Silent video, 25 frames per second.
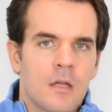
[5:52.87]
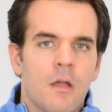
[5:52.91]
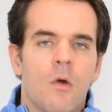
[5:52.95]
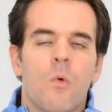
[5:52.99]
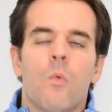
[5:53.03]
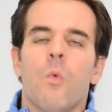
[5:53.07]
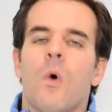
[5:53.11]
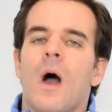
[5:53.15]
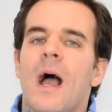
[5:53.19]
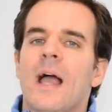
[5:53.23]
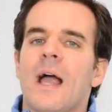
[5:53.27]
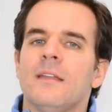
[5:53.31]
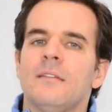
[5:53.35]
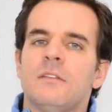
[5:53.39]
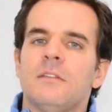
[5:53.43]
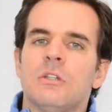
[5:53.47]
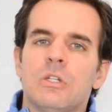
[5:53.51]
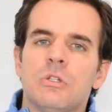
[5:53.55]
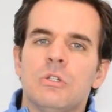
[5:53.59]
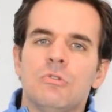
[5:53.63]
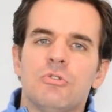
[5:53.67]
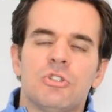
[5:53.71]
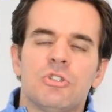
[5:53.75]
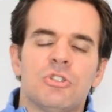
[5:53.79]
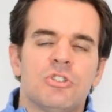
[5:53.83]
Why do
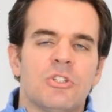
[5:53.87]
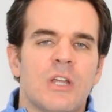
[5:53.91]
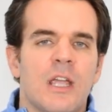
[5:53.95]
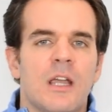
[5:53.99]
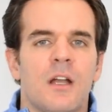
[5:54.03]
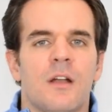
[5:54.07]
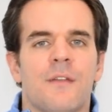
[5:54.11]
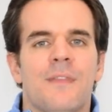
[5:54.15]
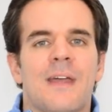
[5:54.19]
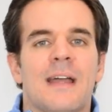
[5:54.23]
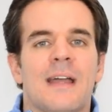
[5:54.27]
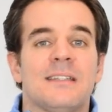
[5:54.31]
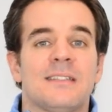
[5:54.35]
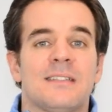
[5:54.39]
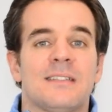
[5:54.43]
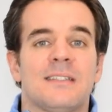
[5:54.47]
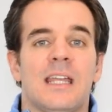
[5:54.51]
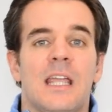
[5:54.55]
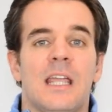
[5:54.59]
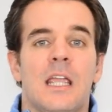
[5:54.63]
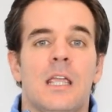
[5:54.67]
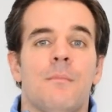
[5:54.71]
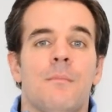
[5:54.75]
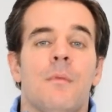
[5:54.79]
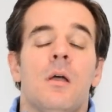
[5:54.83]
you share that
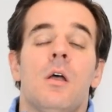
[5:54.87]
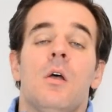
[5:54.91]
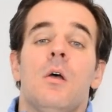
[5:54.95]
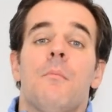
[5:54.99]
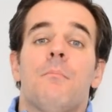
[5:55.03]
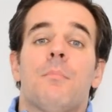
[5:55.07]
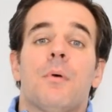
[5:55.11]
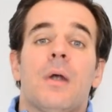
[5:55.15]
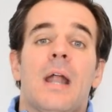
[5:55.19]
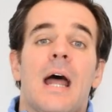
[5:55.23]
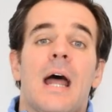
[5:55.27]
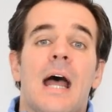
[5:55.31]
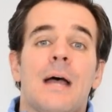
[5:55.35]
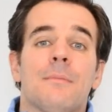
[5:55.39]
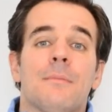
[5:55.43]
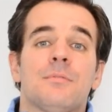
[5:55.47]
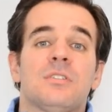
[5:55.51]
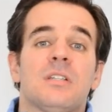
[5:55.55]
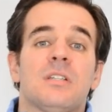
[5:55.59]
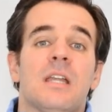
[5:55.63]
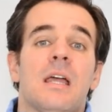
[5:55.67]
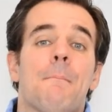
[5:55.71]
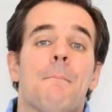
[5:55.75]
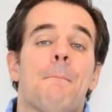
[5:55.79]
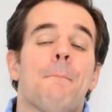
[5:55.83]
same,
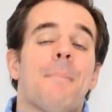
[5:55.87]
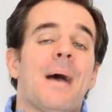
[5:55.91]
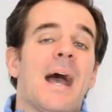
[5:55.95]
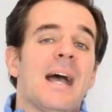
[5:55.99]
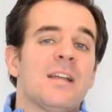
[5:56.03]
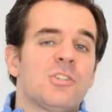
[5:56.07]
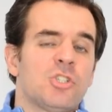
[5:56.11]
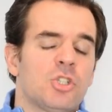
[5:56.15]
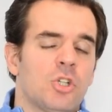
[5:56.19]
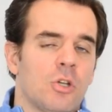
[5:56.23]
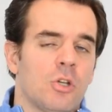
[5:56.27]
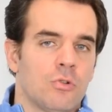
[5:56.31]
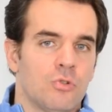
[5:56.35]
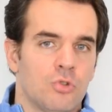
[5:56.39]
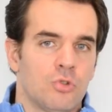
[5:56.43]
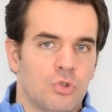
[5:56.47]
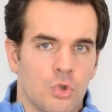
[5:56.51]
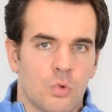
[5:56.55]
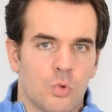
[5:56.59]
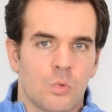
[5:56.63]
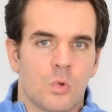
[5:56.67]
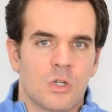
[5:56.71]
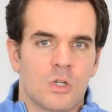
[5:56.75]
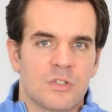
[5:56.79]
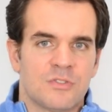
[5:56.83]
perhaps, passion
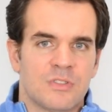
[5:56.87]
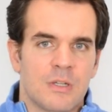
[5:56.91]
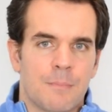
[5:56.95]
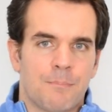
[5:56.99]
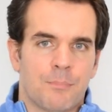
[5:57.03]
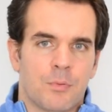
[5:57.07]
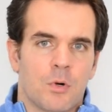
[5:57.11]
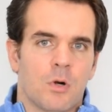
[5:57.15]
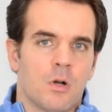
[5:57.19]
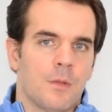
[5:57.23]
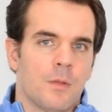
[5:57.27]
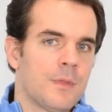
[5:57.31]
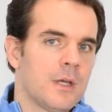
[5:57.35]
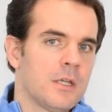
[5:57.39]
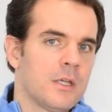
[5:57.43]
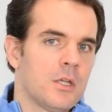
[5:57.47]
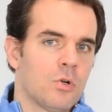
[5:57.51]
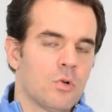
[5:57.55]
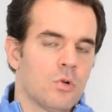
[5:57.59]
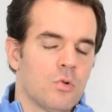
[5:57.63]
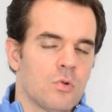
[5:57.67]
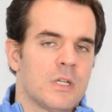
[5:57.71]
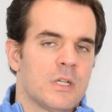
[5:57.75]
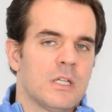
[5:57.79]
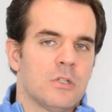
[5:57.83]
towards the problem that
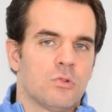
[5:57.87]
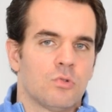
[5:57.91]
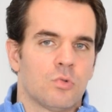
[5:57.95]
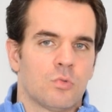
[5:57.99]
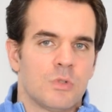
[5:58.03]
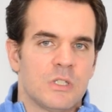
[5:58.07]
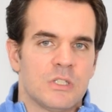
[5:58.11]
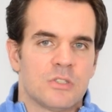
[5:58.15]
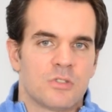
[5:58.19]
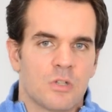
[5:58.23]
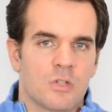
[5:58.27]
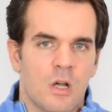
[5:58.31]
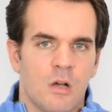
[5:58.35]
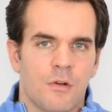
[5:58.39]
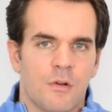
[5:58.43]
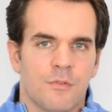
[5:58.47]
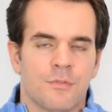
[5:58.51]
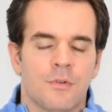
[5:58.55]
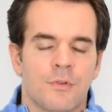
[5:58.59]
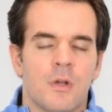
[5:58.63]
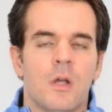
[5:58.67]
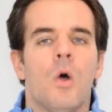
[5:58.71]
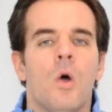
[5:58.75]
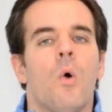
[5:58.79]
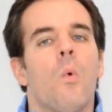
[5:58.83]
you're looking to
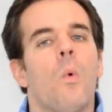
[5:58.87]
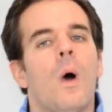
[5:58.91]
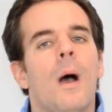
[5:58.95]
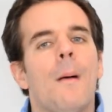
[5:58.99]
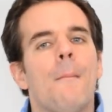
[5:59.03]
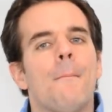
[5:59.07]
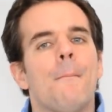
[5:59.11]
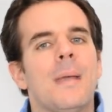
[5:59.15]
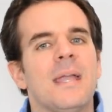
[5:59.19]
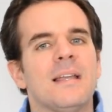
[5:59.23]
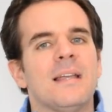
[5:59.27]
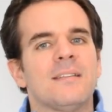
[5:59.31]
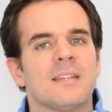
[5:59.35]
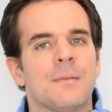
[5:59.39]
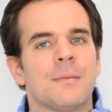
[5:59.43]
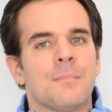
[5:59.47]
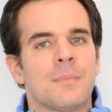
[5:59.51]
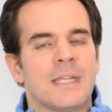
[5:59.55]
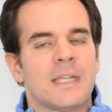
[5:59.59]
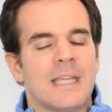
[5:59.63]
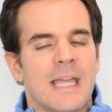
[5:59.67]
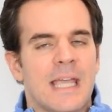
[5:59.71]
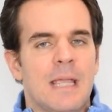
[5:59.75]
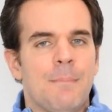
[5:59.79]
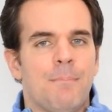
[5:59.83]
resolve? What makes them
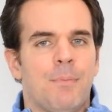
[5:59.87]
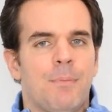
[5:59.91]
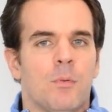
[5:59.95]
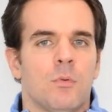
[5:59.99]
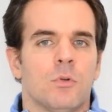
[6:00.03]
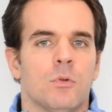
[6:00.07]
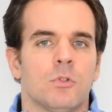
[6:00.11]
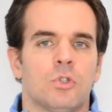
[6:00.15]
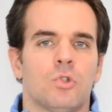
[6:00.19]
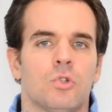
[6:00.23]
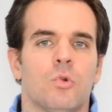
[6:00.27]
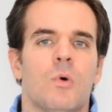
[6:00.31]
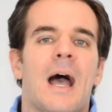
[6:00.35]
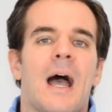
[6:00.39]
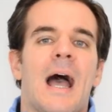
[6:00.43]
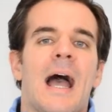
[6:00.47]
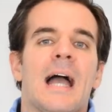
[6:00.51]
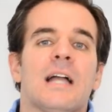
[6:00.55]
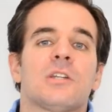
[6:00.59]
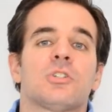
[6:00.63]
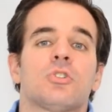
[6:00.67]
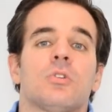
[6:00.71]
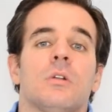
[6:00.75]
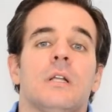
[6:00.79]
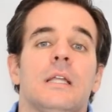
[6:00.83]
capable to
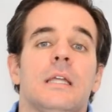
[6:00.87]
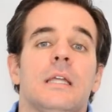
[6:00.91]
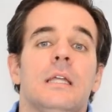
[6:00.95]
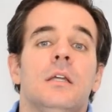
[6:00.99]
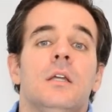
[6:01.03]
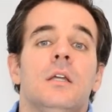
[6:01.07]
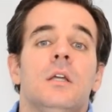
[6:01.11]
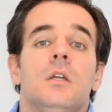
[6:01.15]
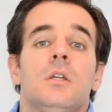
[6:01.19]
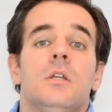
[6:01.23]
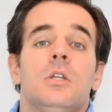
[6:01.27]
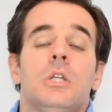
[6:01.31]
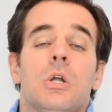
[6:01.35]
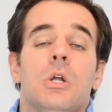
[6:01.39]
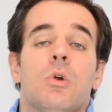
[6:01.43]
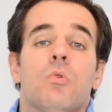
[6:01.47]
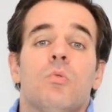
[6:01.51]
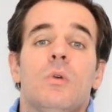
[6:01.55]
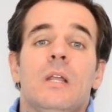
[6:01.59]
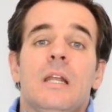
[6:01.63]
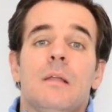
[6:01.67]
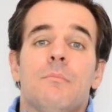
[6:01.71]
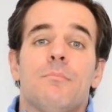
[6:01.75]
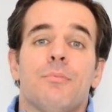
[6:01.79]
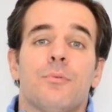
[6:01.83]
actually, you know,
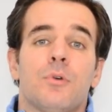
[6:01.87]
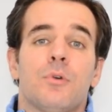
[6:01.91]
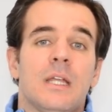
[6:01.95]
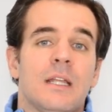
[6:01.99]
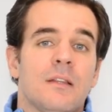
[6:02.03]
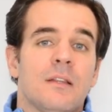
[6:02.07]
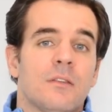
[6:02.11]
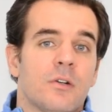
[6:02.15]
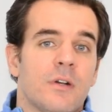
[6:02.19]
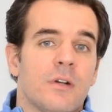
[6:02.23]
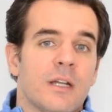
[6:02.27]
really bring their